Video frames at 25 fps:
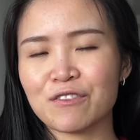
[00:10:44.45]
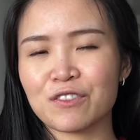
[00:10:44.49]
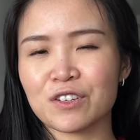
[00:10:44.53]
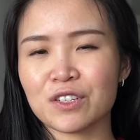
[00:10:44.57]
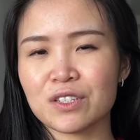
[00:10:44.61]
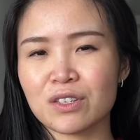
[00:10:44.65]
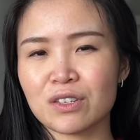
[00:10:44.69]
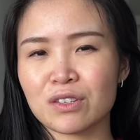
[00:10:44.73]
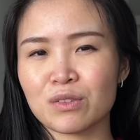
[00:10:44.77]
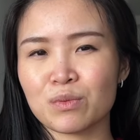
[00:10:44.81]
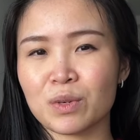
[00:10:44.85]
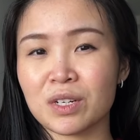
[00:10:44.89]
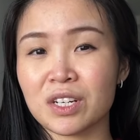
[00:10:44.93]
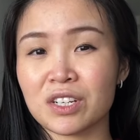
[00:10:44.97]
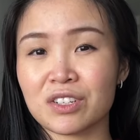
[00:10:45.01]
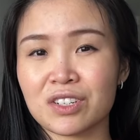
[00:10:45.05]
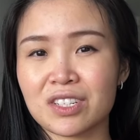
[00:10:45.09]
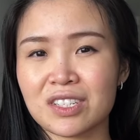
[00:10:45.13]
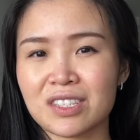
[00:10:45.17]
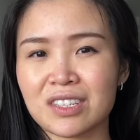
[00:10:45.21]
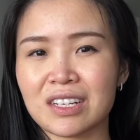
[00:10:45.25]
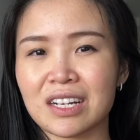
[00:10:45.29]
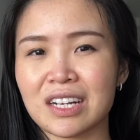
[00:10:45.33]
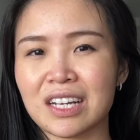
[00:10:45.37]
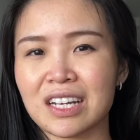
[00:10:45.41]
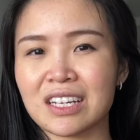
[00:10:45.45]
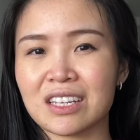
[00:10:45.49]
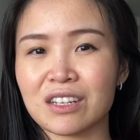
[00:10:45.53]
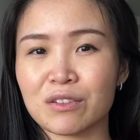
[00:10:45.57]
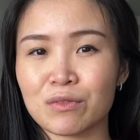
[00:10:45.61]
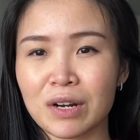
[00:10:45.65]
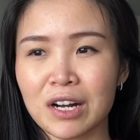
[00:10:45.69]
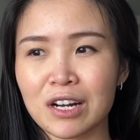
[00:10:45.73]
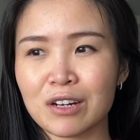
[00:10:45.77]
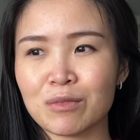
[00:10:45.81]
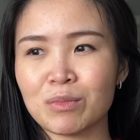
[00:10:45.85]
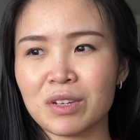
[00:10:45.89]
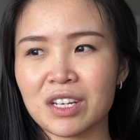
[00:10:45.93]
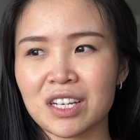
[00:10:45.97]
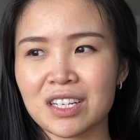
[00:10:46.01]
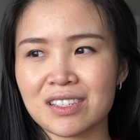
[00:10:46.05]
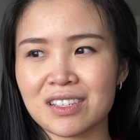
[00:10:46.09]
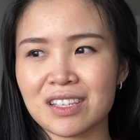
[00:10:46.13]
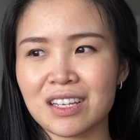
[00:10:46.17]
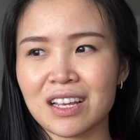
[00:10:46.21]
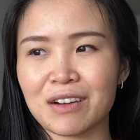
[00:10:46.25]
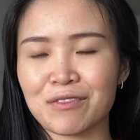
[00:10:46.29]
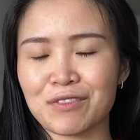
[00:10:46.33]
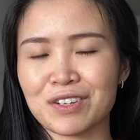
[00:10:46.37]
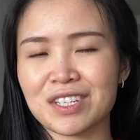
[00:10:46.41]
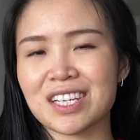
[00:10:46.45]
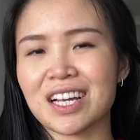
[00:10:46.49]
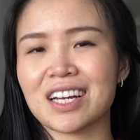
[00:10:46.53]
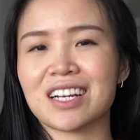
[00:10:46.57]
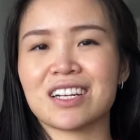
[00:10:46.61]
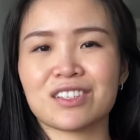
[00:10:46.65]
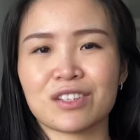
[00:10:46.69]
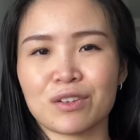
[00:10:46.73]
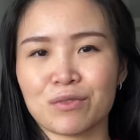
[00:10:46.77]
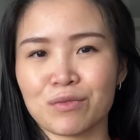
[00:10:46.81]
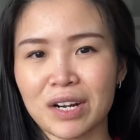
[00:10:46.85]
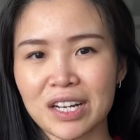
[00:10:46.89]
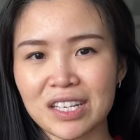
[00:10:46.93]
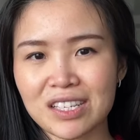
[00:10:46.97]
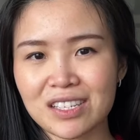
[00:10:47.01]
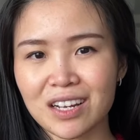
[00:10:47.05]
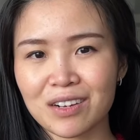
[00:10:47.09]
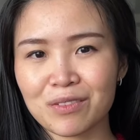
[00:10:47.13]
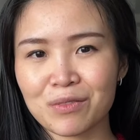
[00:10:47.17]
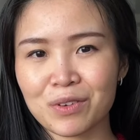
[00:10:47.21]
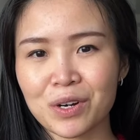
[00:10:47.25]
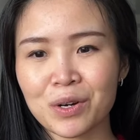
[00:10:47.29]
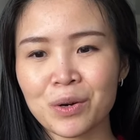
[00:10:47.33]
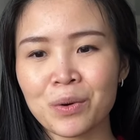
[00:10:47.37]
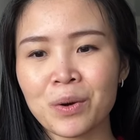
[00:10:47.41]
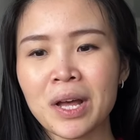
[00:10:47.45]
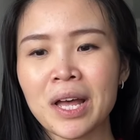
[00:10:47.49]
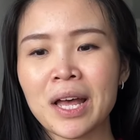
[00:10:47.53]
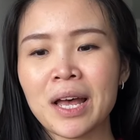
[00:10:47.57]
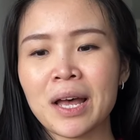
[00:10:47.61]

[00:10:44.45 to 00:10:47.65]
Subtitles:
versus when you're just knitting in the round, because every side is a right side row.